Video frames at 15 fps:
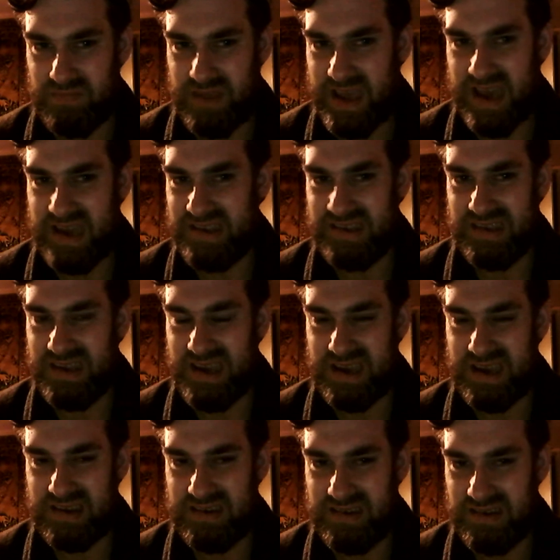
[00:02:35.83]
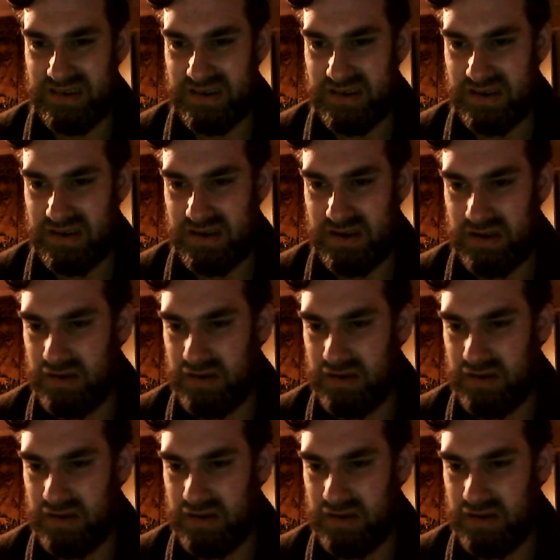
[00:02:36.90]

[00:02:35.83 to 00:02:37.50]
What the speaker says: has an accident.